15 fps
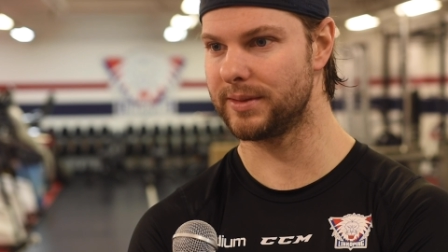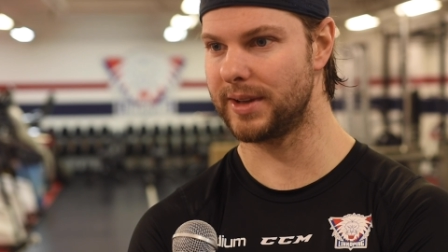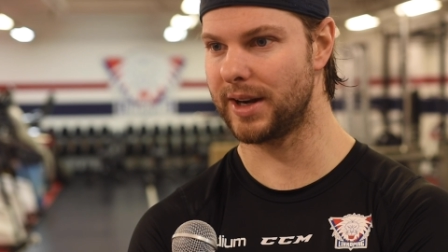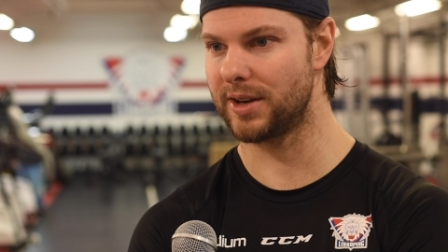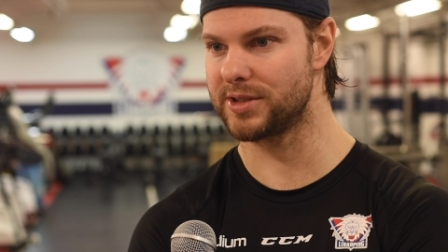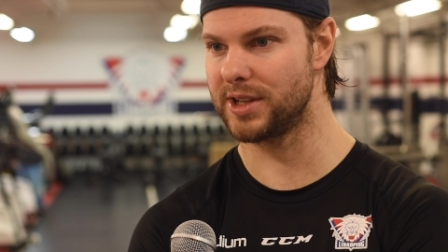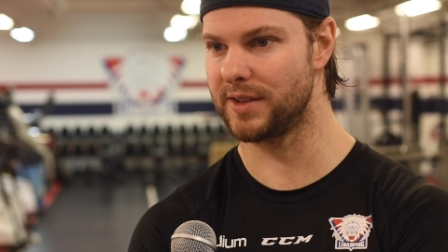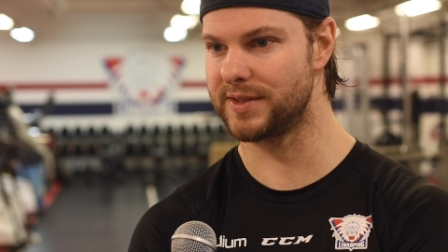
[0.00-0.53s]
get
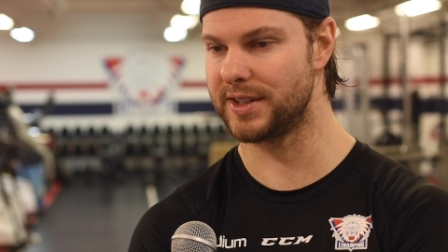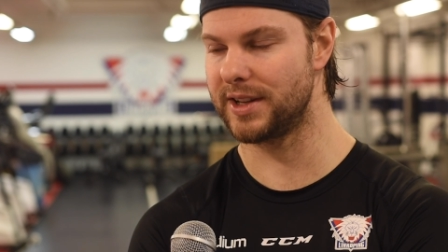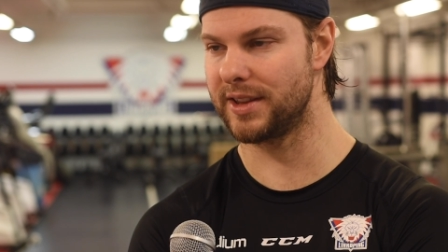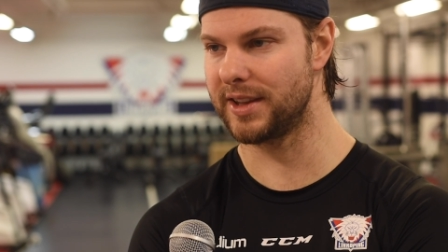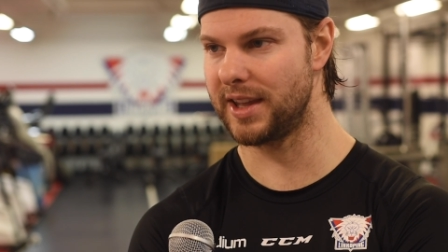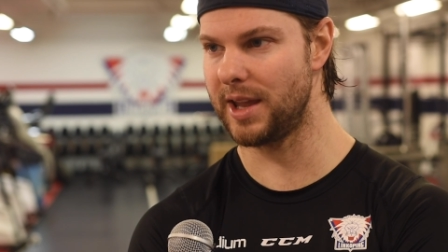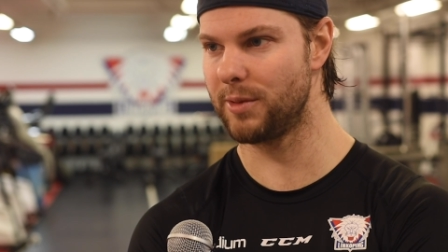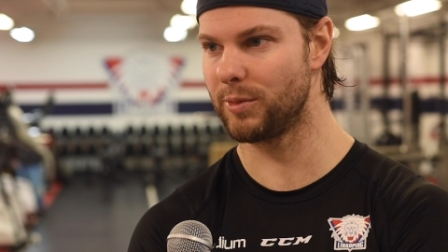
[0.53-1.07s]
ourselves into
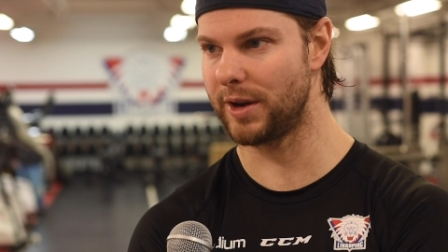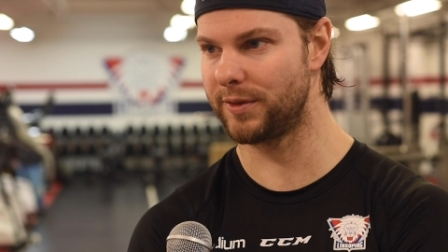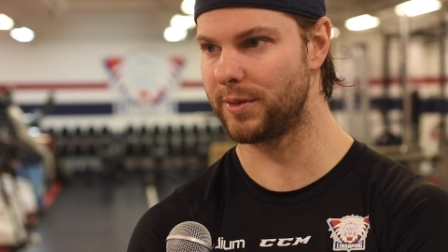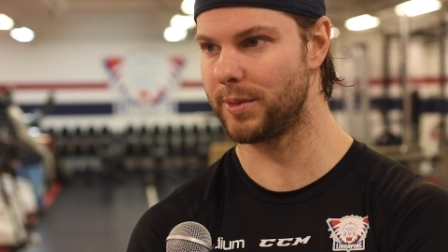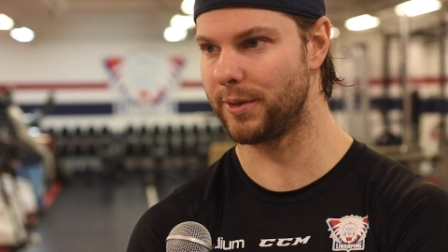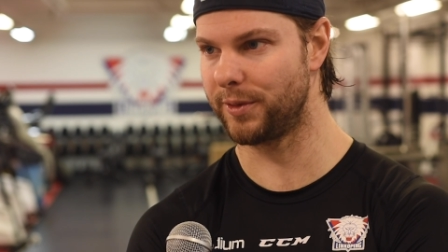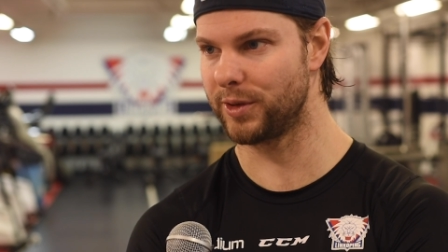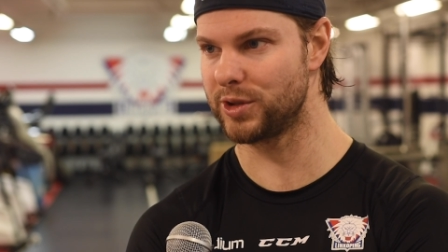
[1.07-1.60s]
the game right
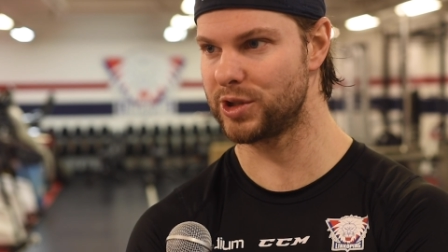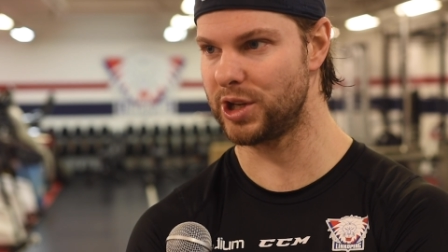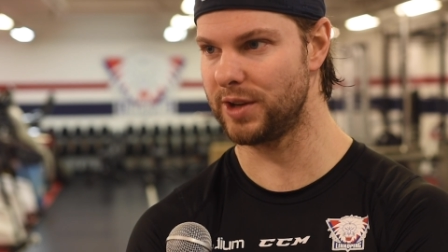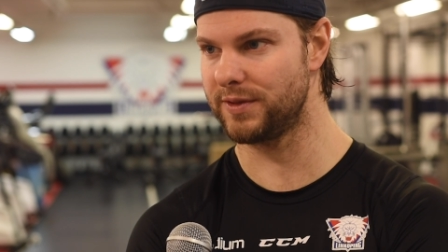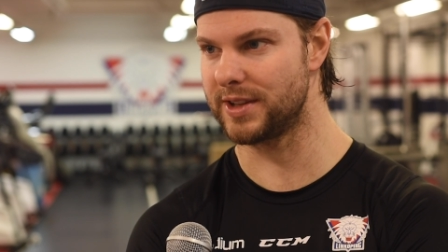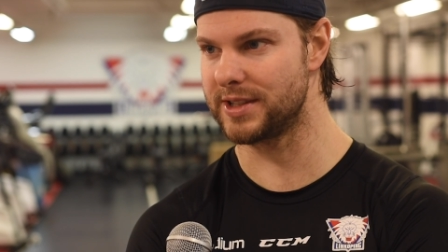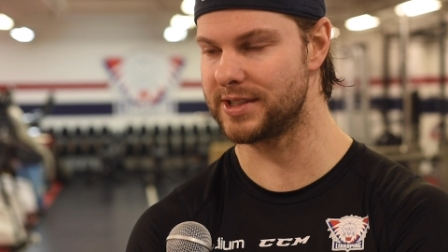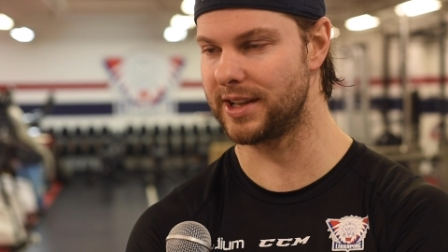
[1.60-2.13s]
from the first
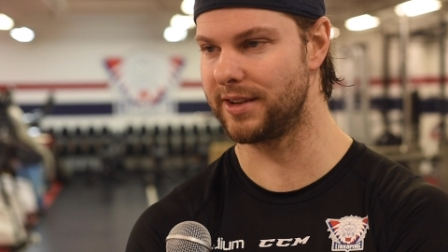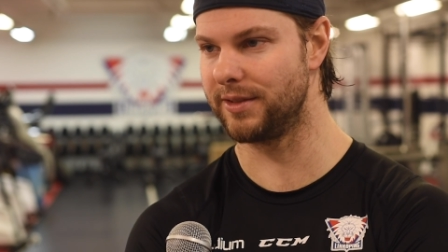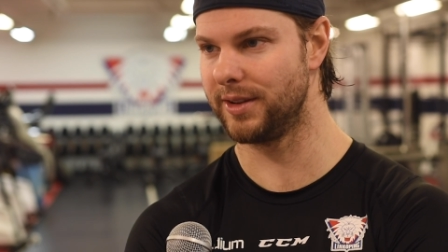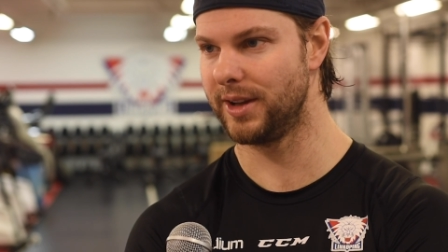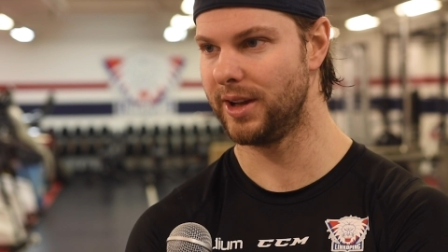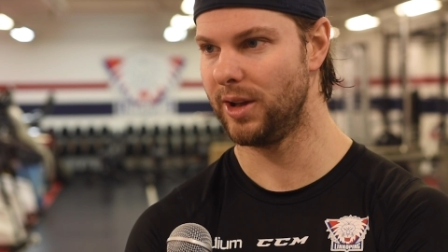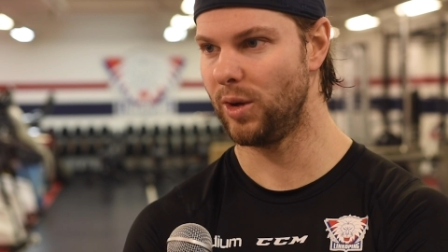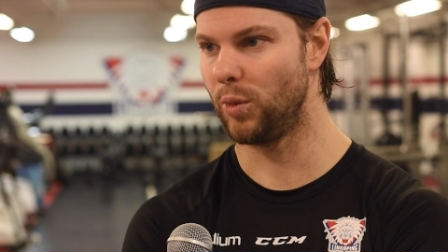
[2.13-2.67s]
shift instead of
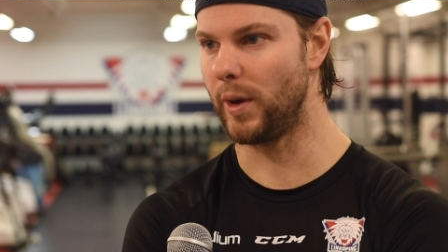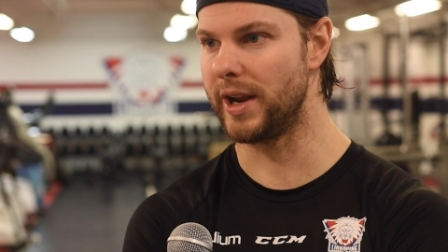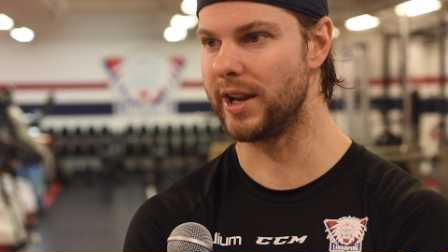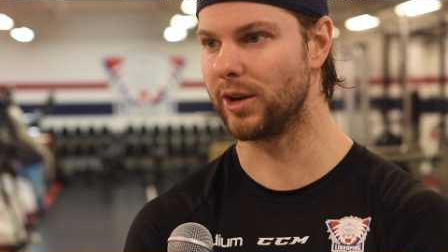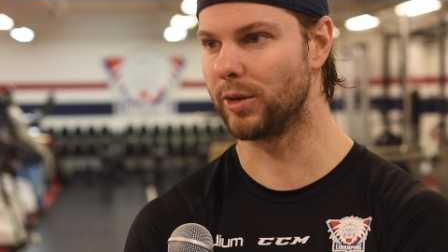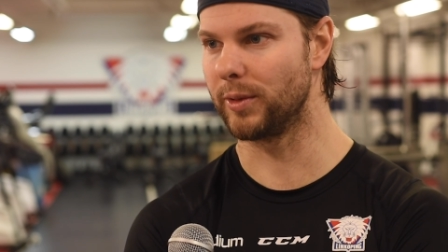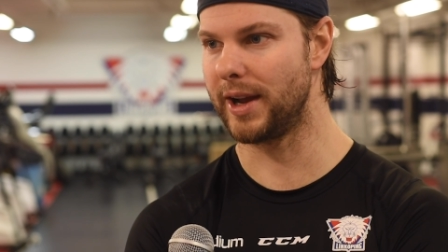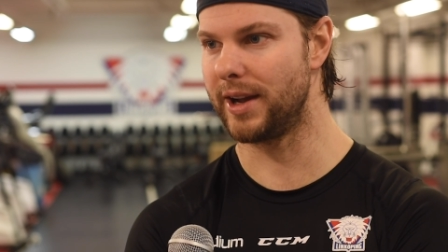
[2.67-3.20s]

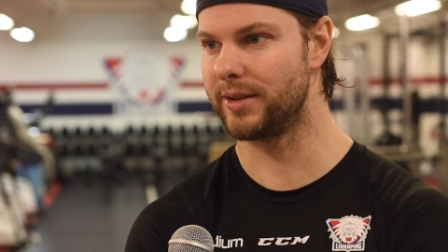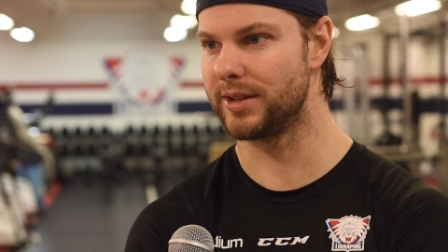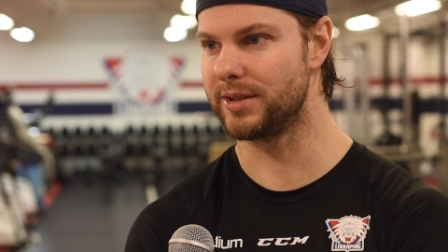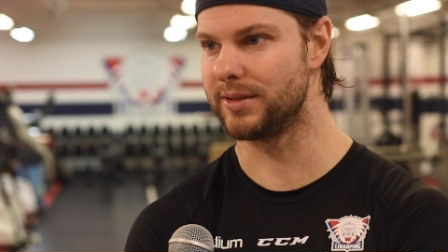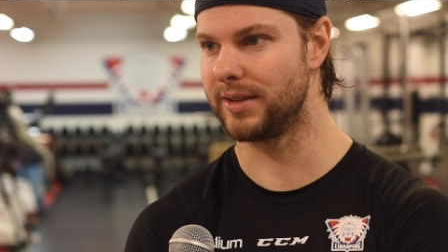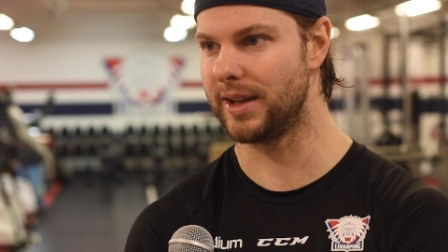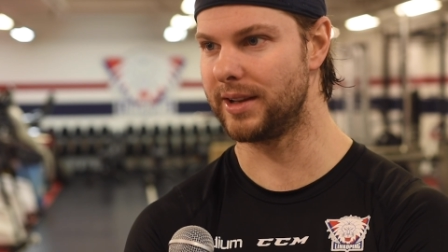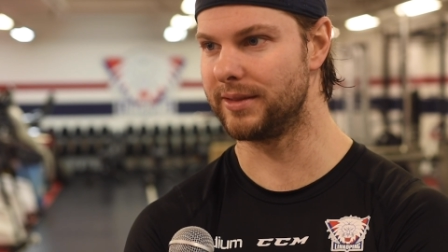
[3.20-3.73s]
waiting around
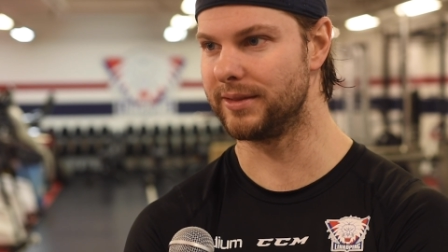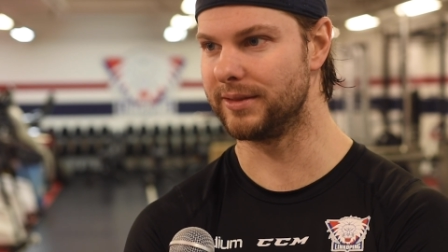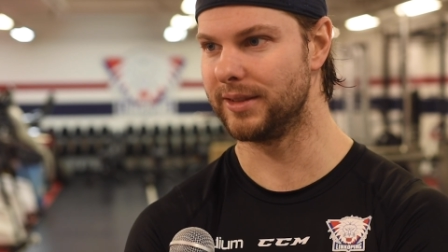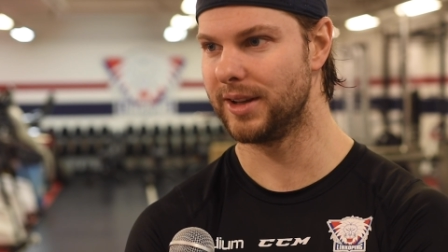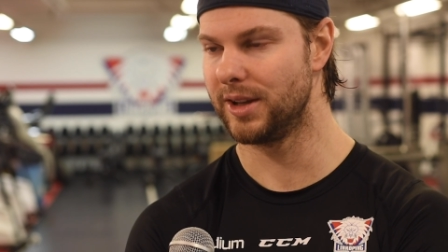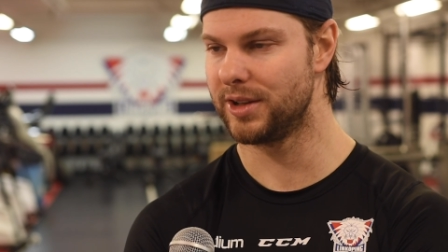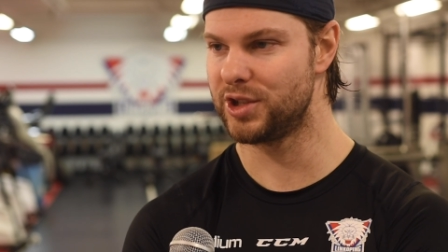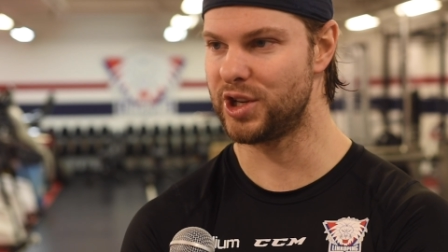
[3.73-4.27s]
and, and
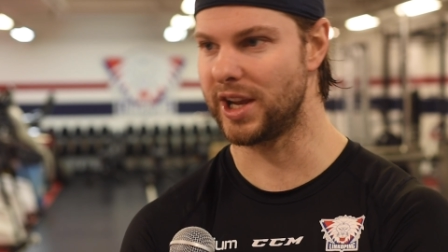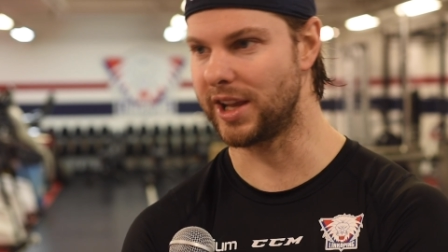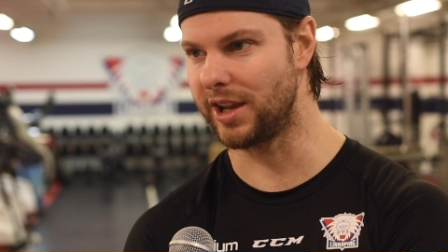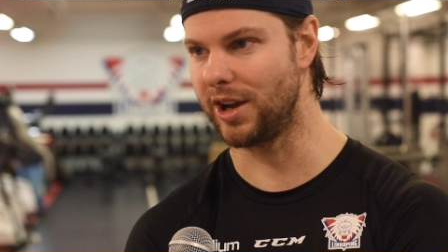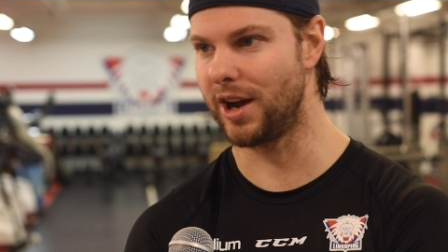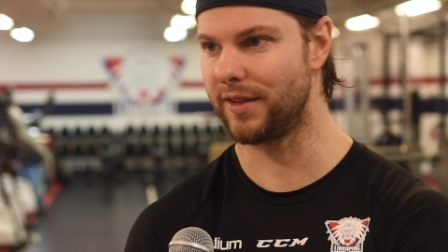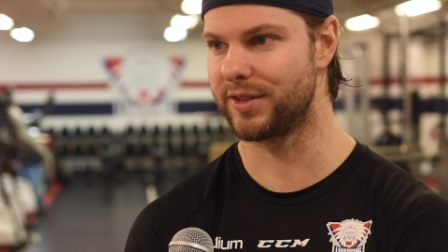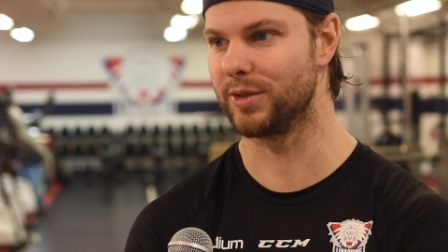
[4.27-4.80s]

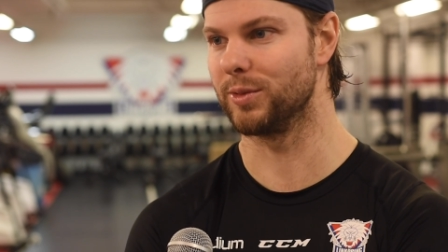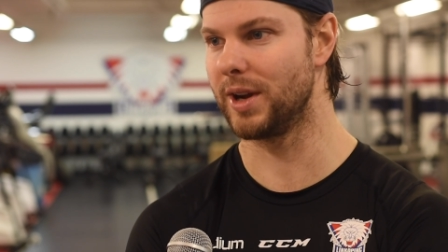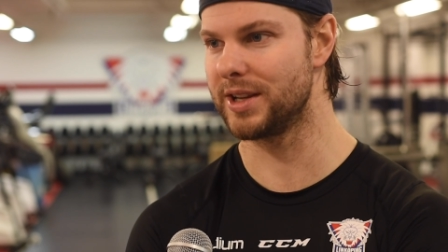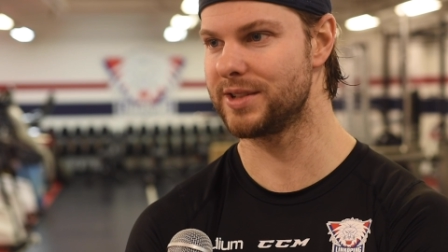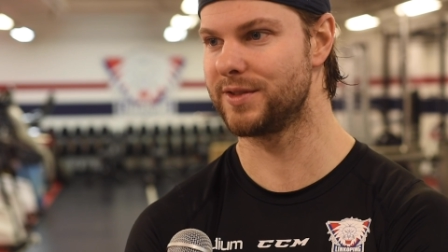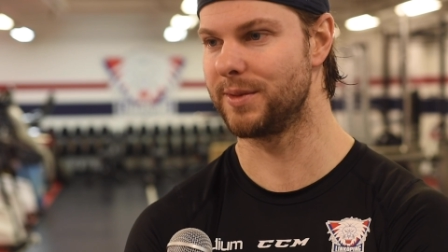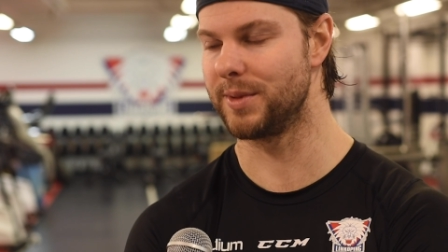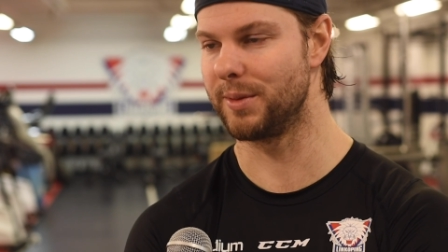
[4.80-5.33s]
shaking off the
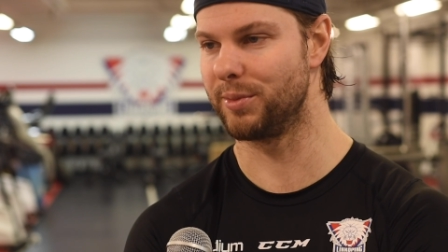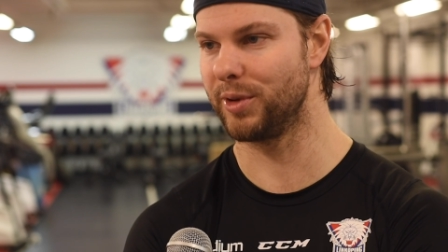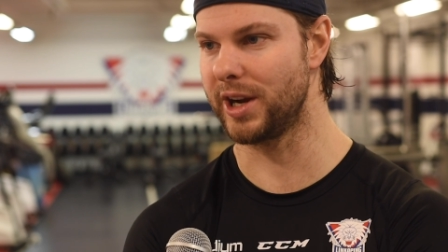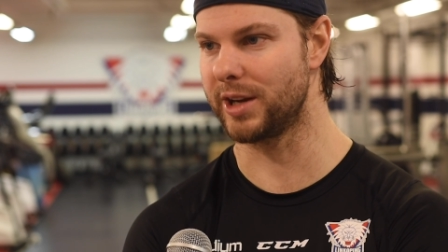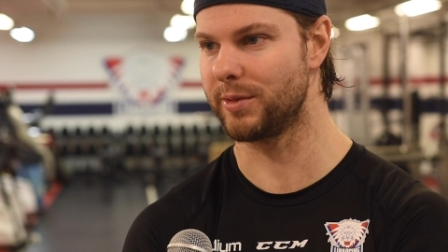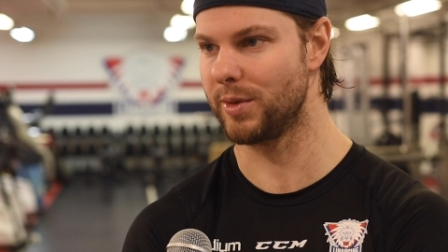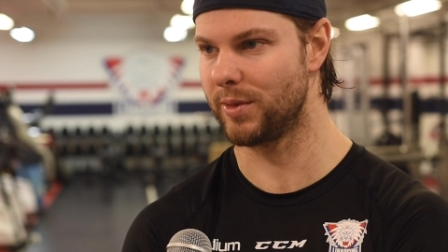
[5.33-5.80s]
rust from the break.